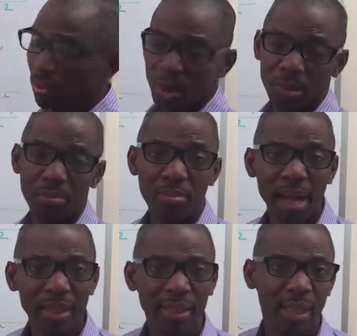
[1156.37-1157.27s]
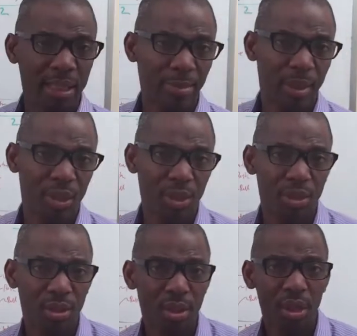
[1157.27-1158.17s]
we want to manage the
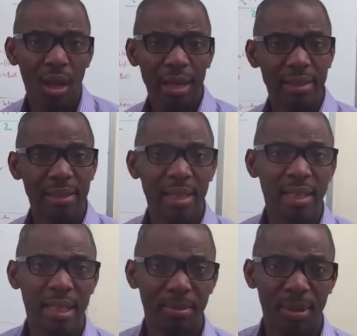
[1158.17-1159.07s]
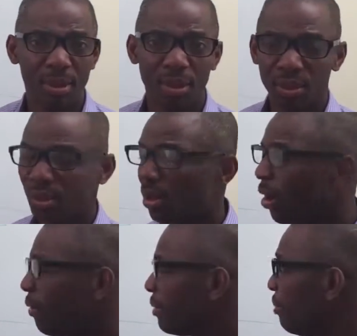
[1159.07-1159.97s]
expectations and set the expectations
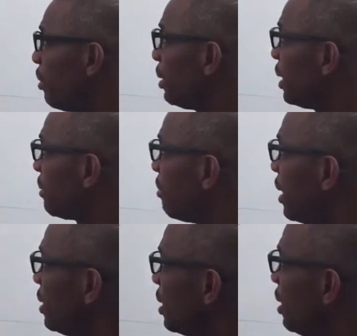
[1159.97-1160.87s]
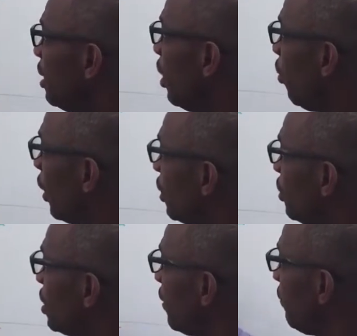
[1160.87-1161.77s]
of the project manager. We can
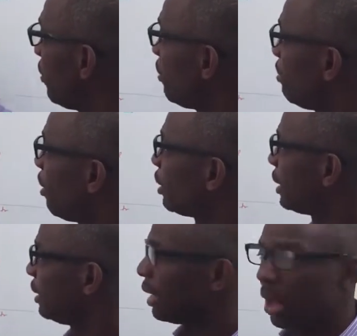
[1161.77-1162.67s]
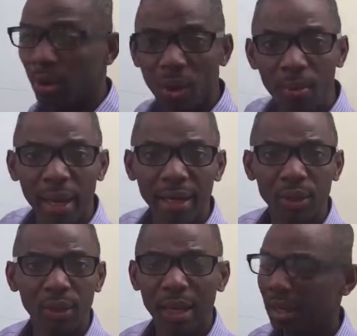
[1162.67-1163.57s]
use it for reporting. I'll go back
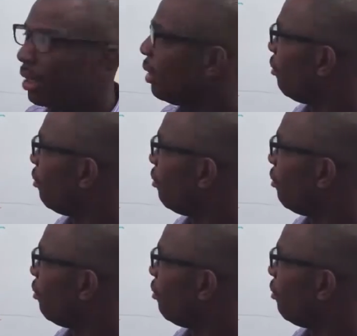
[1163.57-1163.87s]
into that.